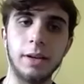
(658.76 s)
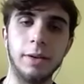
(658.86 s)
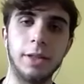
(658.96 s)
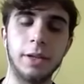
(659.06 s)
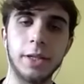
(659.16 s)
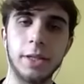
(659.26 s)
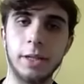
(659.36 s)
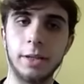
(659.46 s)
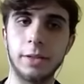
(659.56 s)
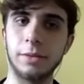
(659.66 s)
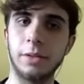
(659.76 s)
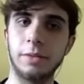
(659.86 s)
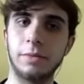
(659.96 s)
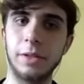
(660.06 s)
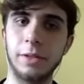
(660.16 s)
I think it's only
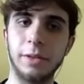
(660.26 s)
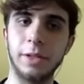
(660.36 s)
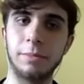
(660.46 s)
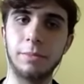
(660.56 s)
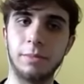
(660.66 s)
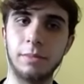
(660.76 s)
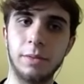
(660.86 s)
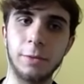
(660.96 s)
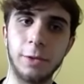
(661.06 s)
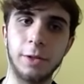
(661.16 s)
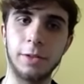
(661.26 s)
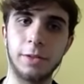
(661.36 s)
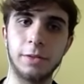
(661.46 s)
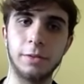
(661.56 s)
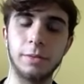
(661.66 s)
fair, like in
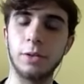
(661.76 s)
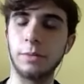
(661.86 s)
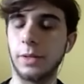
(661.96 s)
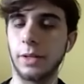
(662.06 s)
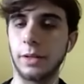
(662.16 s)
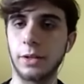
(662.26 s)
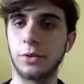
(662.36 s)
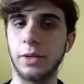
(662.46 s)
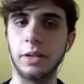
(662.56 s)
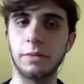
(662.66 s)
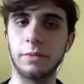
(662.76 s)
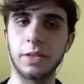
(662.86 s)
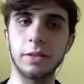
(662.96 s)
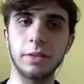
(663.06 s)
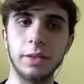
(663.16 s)
regards to opening like training
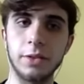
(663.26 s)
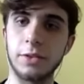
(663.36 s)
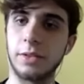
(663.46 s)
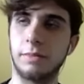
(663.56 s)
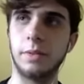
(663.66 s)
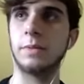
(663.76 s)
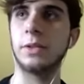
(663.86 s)
facilities, just even